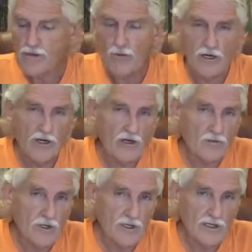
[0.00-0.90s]

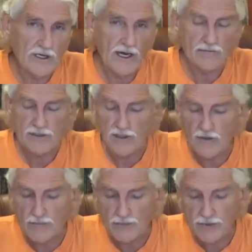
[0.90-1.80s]
one-on-one, I'm
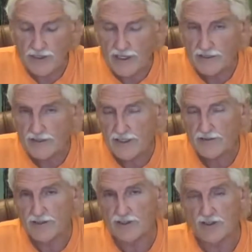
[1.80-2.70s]
so impressed
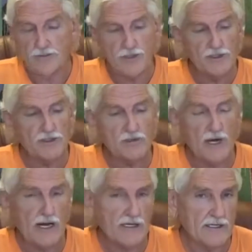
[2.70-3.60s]
at the
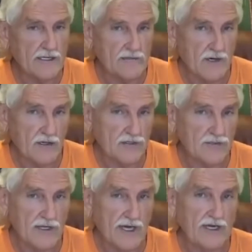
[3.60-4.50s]
spirituality of all
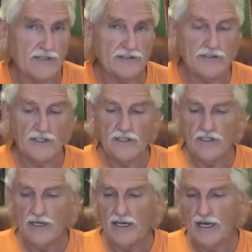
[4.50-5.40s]
you guys,
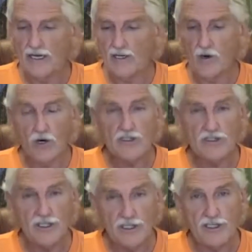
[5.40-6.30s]
and of course
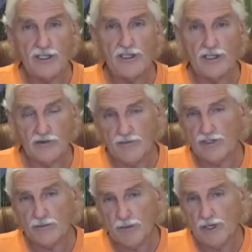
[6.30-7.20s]
the need of
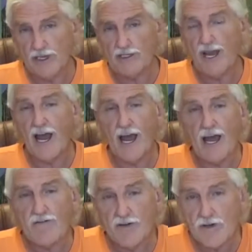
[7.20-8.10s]
this planet to
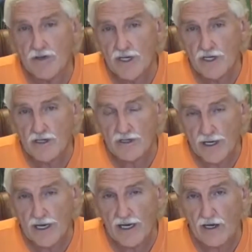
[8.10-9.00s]
have you here
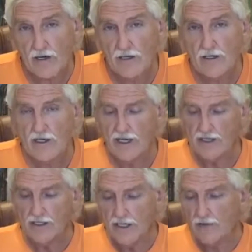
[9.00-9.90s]
now,
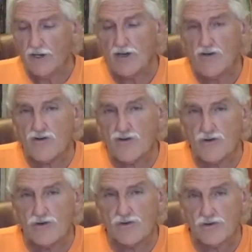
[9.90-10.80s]
giving
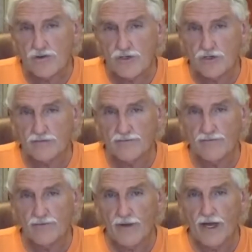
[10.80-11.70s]
truth,
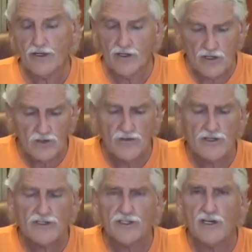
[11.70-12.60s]
and do
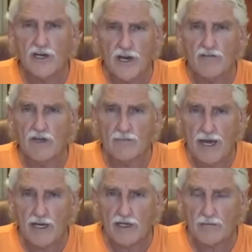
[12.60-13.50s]
this in a loving
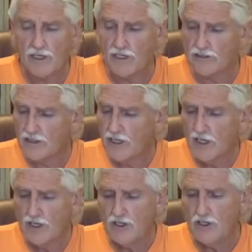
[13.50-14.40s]
manner, because
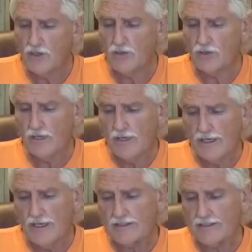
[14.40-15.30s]
you've
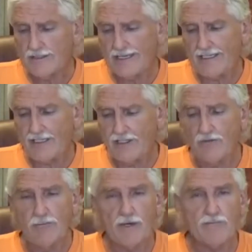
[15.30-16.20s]

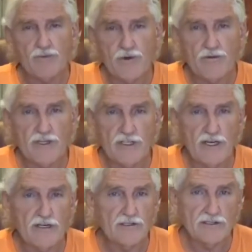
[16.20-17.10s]
been privy to
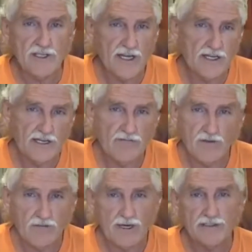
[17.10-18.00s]
understand
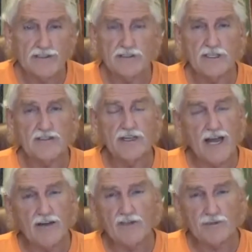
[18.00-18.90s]
information that the
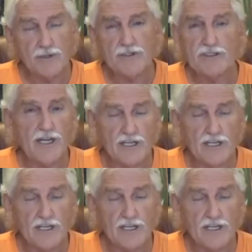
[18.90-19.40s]
average person